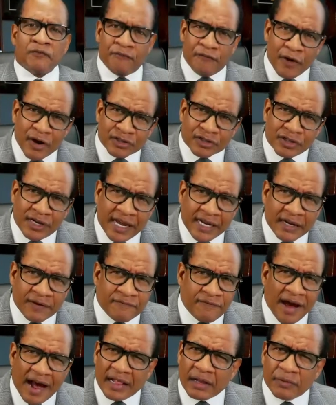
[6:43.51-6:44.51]
First Lady
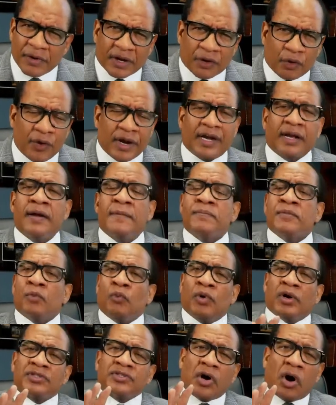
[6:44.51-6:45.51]
Valerie Quick
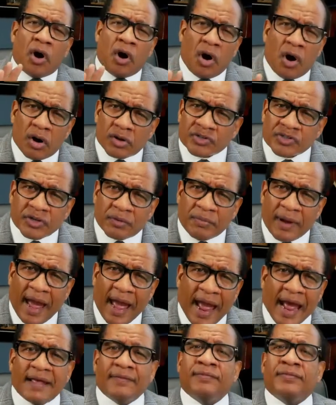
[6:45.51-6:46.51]
was awesome
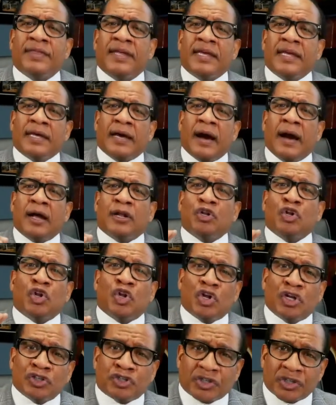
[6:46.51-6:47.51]
at the uh,
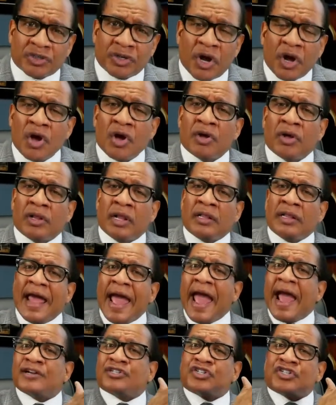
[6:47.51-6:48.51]
luncheon uh,
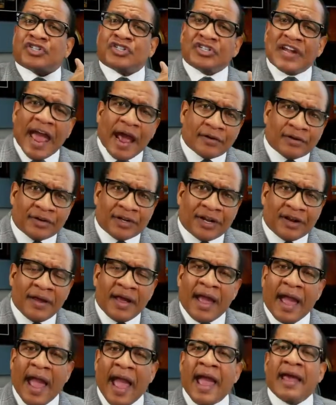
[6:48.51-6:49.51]
last Saturday
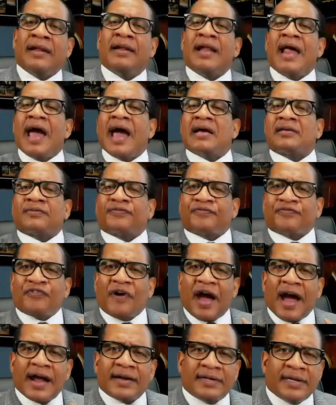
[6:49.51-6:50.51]
and last
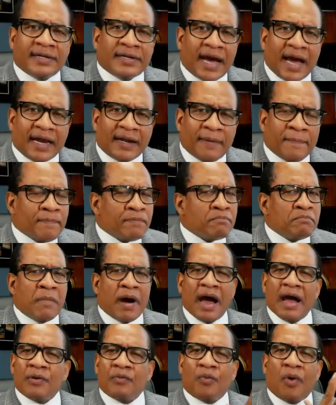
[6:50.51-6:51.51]
Friday night.
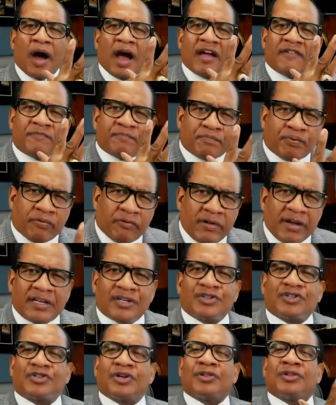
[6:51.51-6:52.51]
My wife
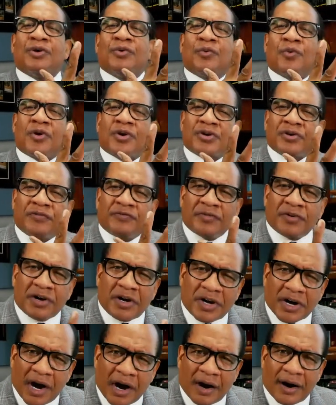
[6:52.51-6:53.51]
preached the Word
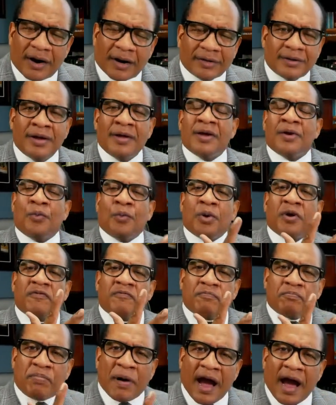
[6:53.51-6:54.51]
of God with
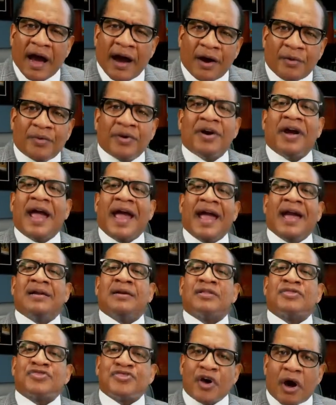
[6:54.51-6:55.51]
power
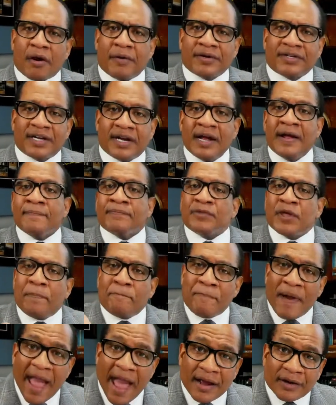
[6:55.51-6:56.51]
and authority. The
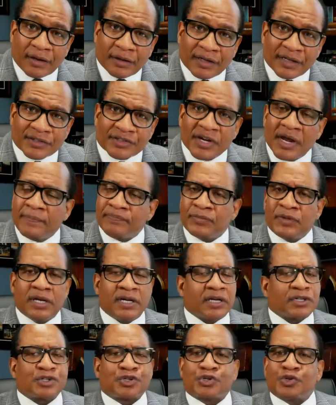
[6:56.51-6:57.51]
panelists
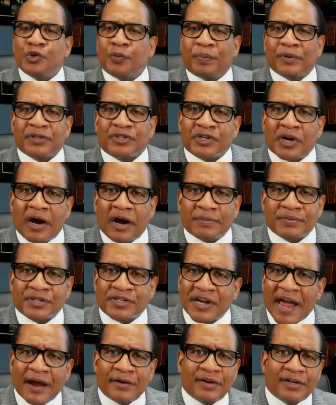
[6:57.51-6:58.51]
did a super job
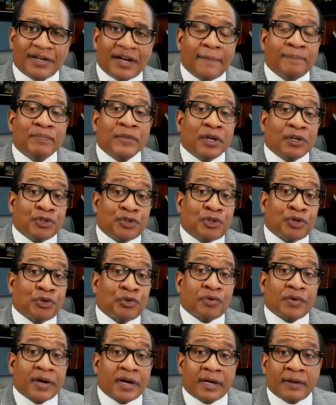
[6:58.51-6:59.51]
Saturday
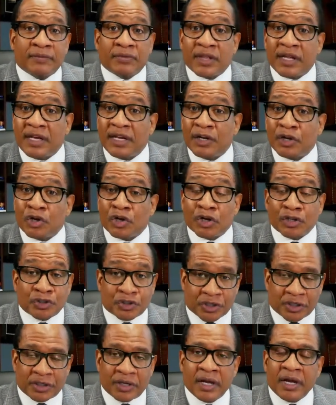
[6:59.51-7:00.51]
during the
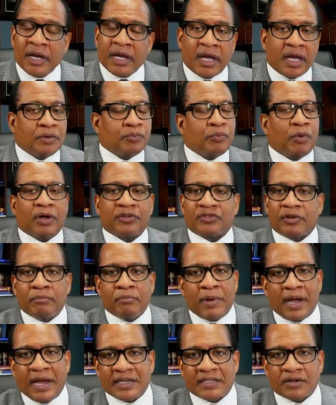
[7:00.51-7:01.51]
luncheon. It was
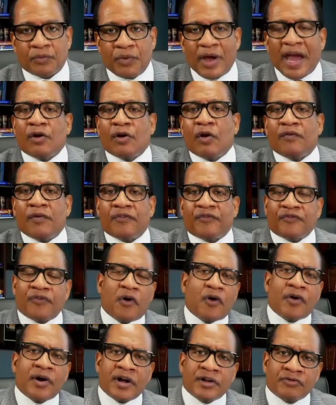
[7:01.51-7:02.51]
amazing. over
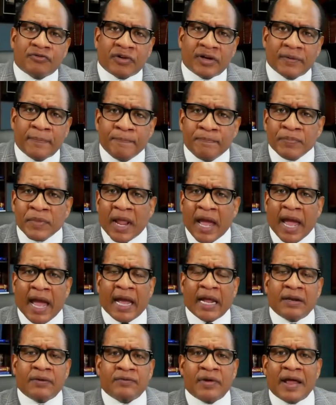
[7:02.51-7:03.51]

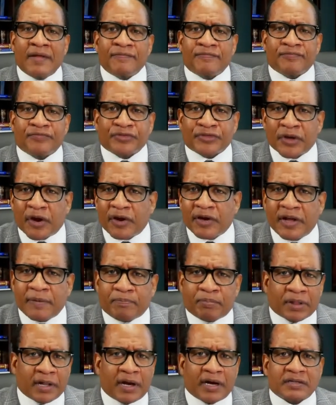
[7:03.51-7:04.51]
430
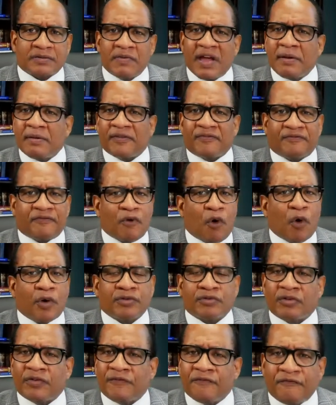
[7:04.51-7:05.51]
plus, maybe
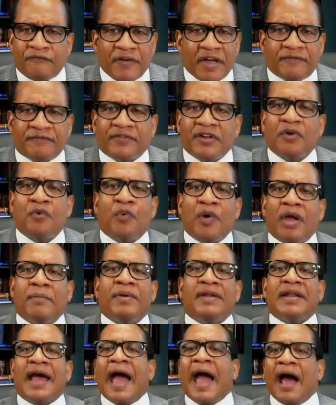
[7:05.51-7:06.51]
450
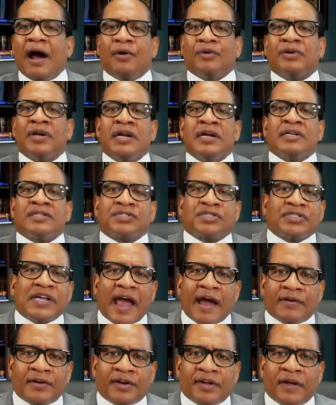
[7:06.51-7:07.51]
women out
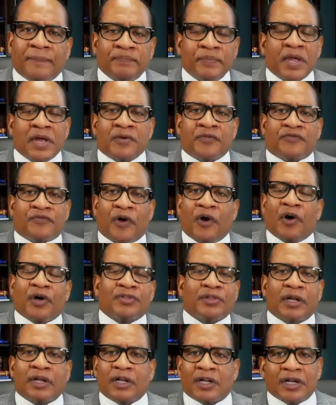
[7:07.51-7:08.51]
Saturday for
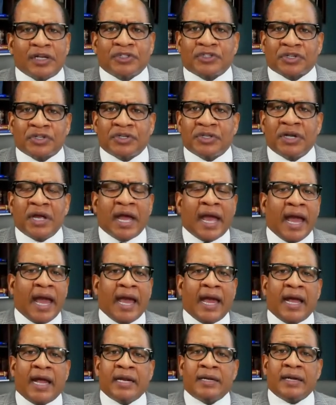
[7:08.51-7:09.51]
the luncheon,
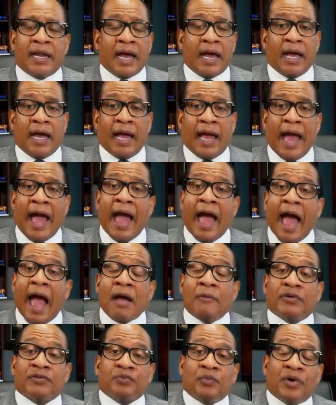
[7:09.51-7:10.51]
and I,
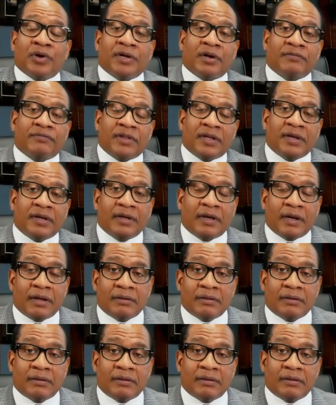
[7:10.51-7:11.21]
I was one of the.